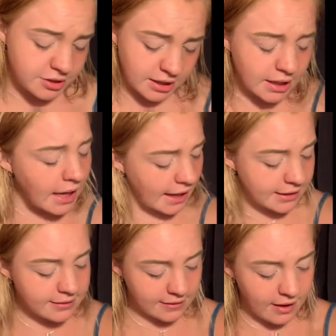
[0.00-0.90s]
it had
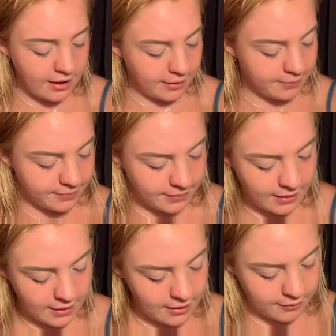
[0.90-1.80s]
its time.
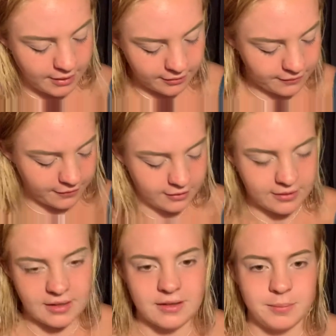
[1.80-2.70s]
When I was first
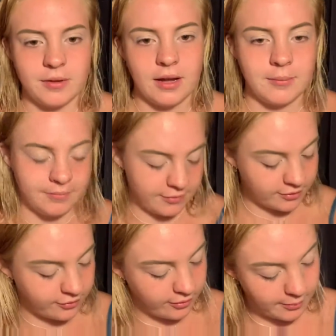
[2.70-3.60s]
I'm
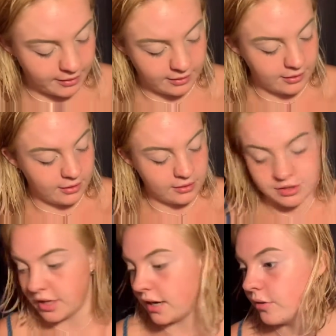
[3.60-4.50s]
scrubbing the
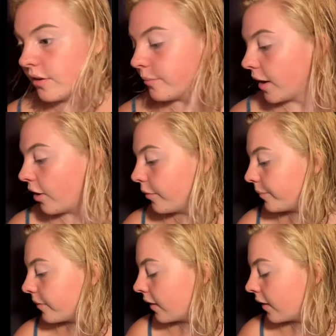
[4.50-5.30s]
shadow off my arm.